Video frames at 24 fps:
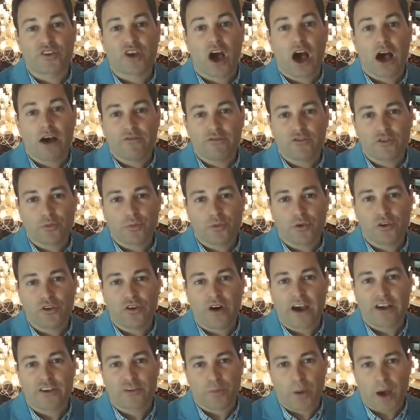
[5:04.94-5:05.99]

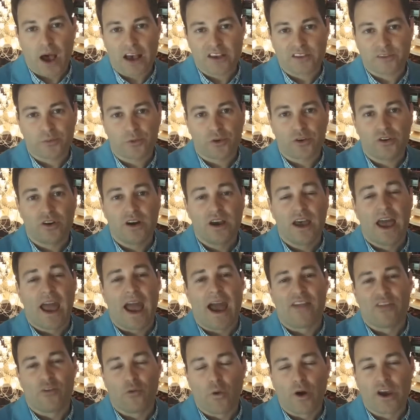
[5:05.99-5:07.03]
comfortable as possible.
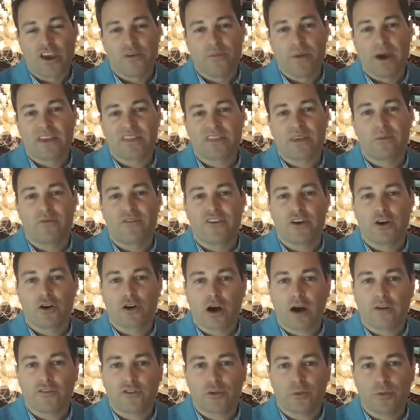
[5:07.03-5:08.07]
And the way you make them feel
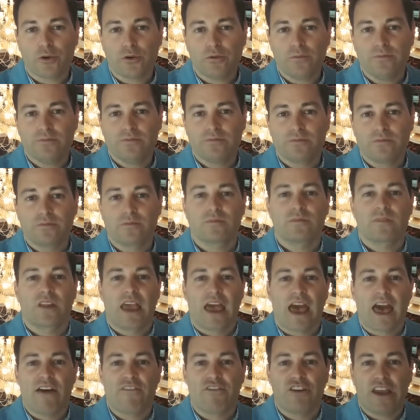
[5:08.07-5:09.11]
comfortable,
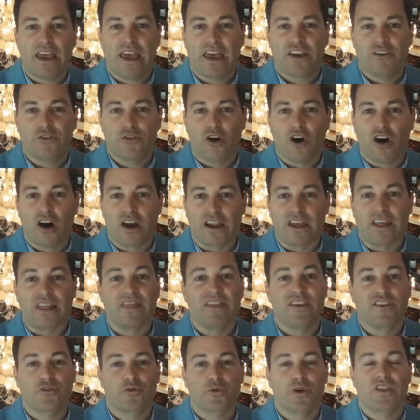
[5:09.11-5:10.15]
have an annual audit.
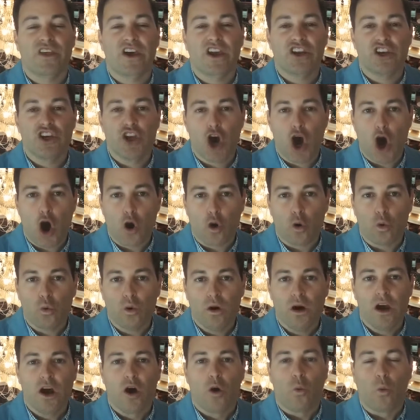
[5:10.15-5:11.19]
This way they know
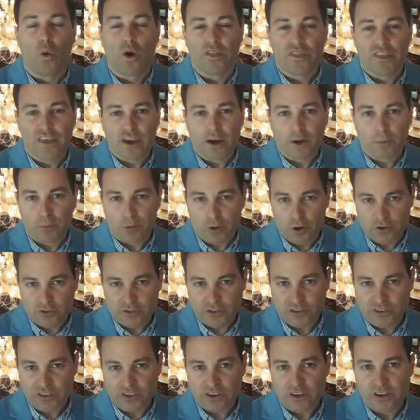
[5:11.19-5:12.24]
what they are
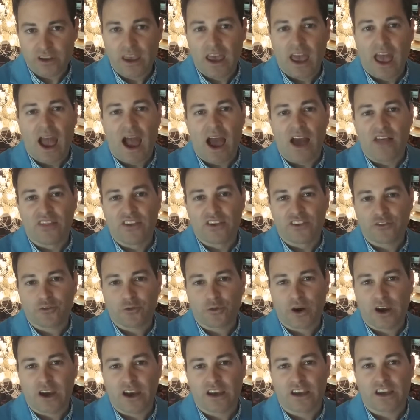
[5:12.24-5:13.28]
purchasing, and this
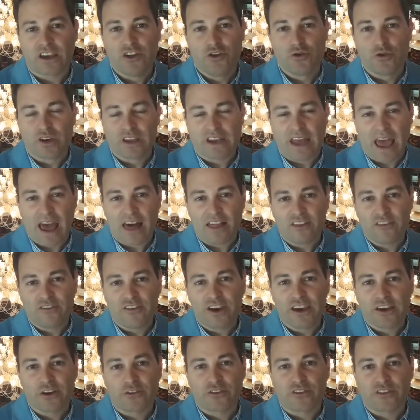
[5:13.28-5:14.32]
way you can
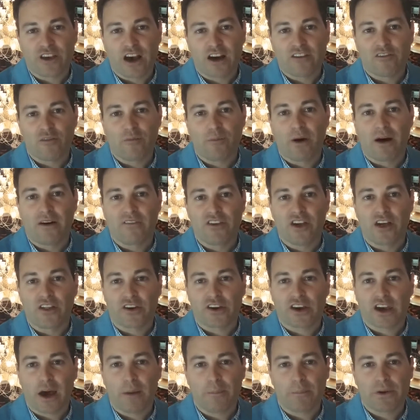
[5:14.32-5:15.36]
elevate yourself above the other
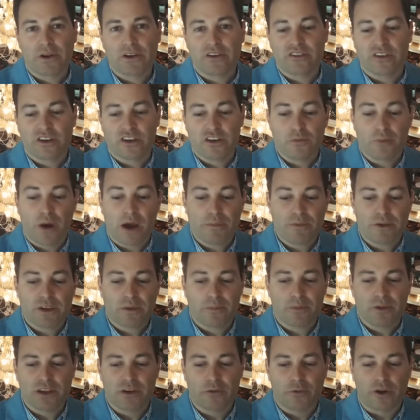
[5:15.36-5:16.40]
companies that you might be
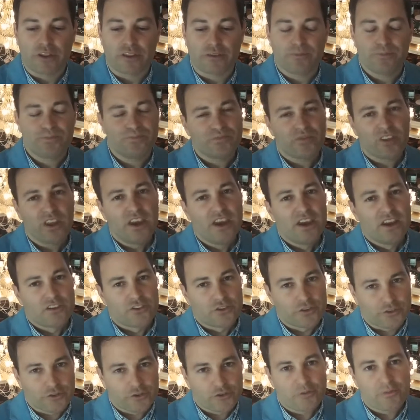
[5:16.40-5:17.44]
competing with.
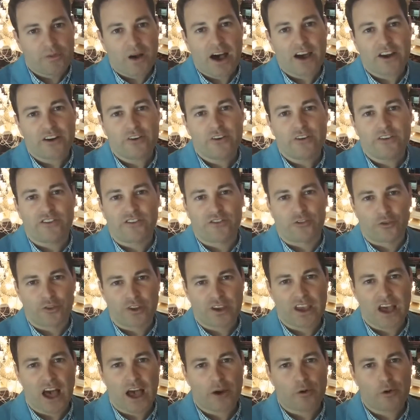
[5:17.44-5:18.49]
Just a reminder,
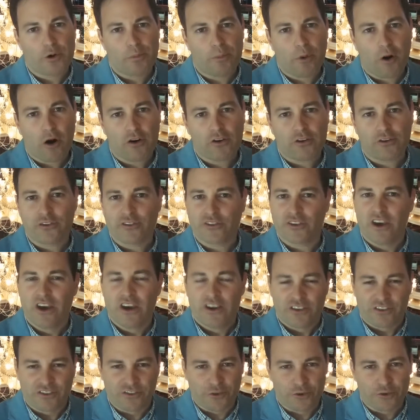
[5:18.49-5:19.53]
Sterling Concord Partners,
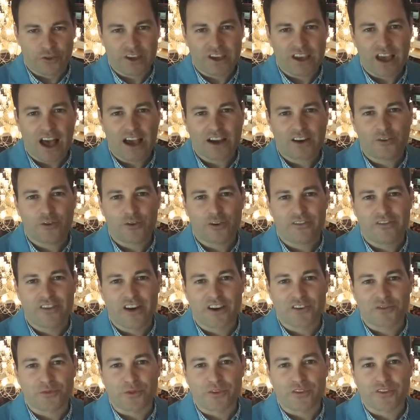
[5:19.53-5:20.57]
Sterling Concord
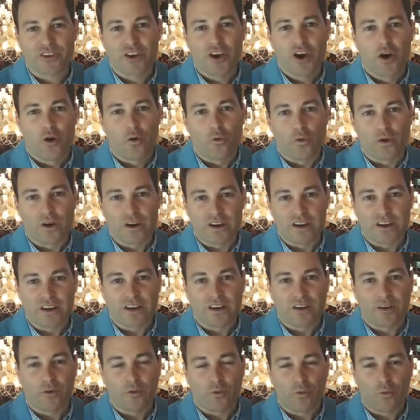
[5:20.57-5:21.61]
Investments. We're
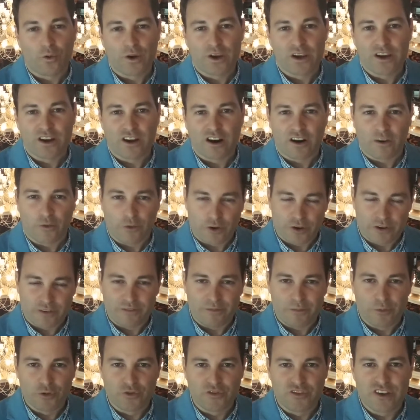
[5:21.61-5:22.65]
a
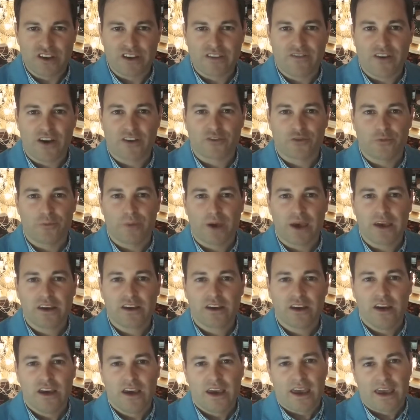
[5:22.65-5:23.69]
boutique investment bank,
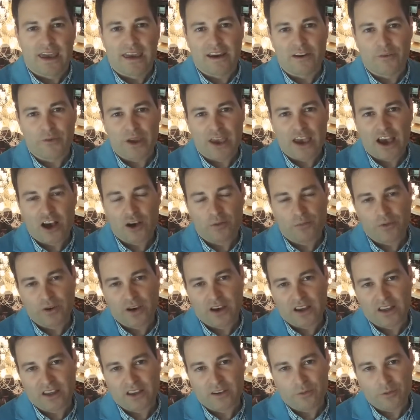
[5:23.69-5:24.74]
and we
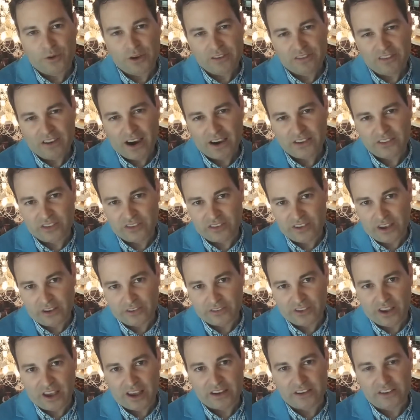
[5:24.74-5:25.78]
advise the sell
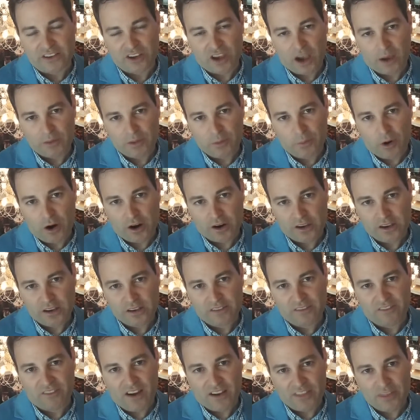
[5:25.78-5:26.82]
side to come to market
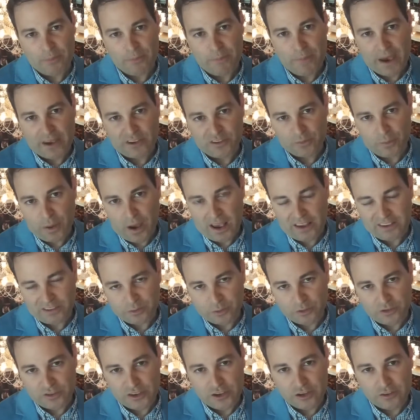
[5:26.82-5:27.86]
and find the best
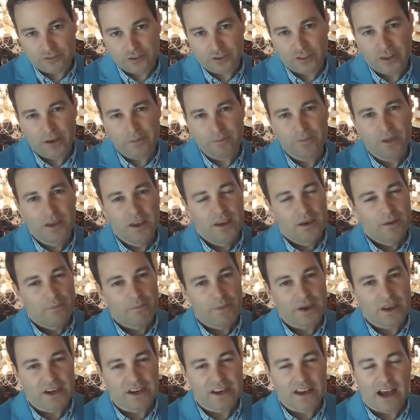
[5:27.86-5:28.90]
possible deal for them,
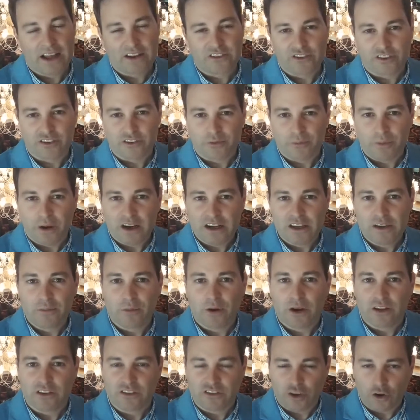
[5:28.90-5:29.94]
meaning not just money,
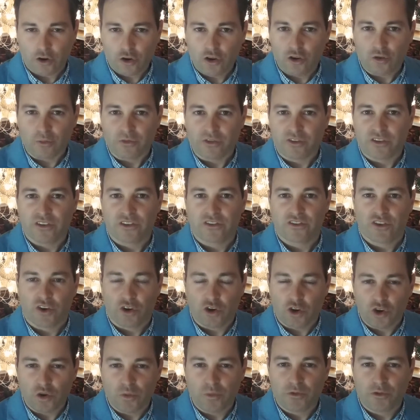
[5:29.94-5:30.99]
but terms.
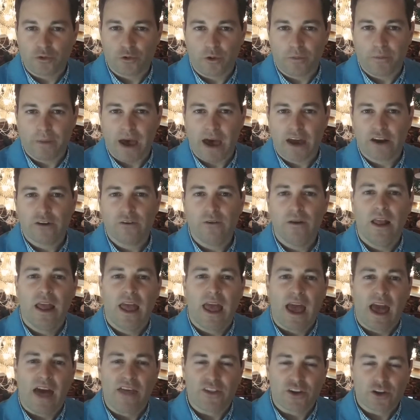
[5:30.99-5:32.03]
Terms are what matter.
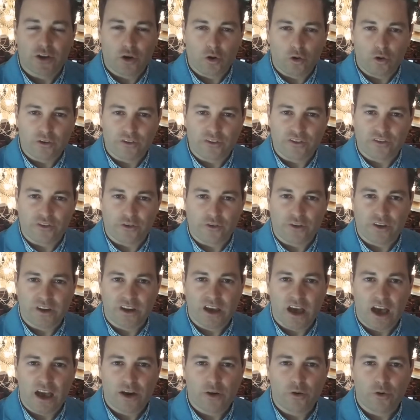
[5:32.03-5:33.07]
And then of course, Sterling
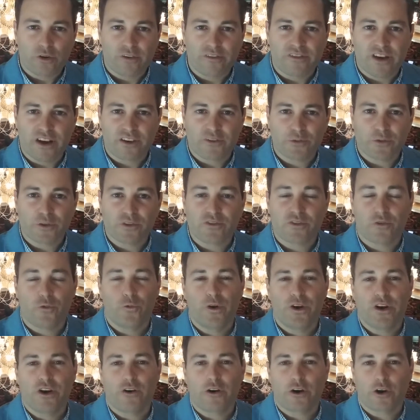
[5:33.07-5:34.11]
Concord Investments,
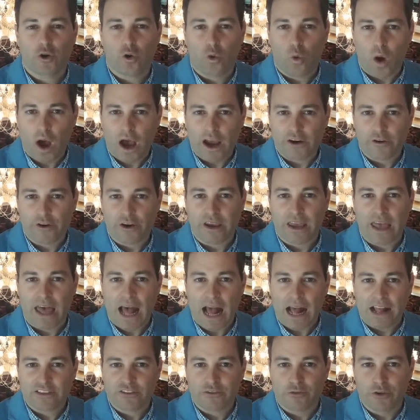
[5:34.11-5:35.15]
we are
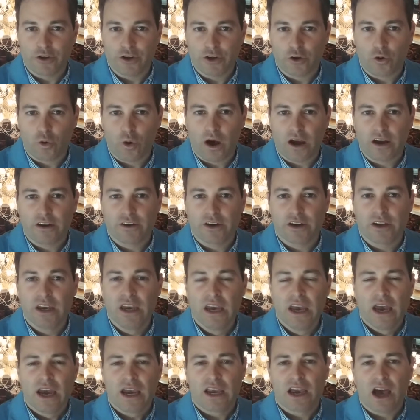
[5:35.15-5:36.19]
actively acquiring
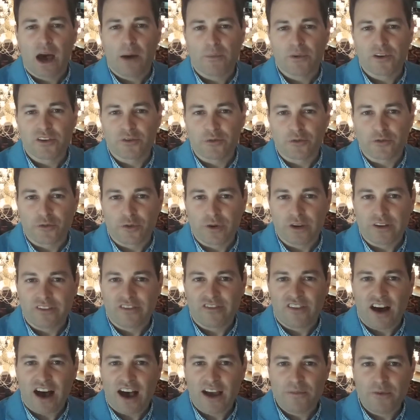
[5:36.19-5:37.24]
companies between
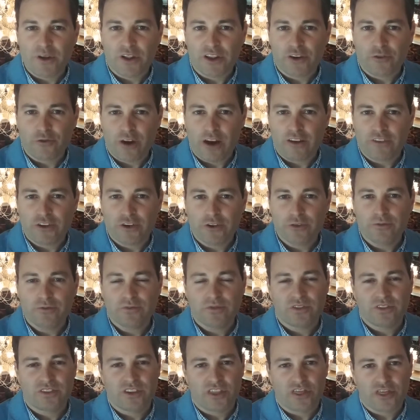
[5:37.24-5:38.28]
$5 million in revenue
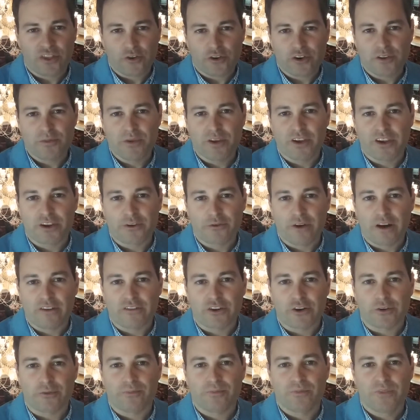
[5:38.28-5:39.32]
to $30 million in
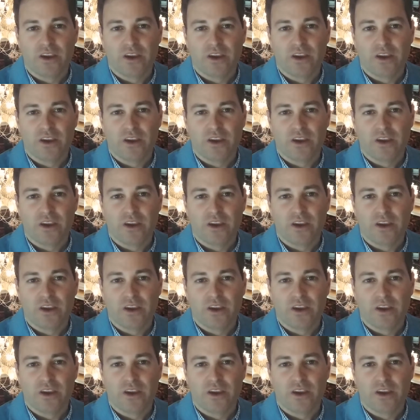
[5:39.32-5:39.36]
revenue.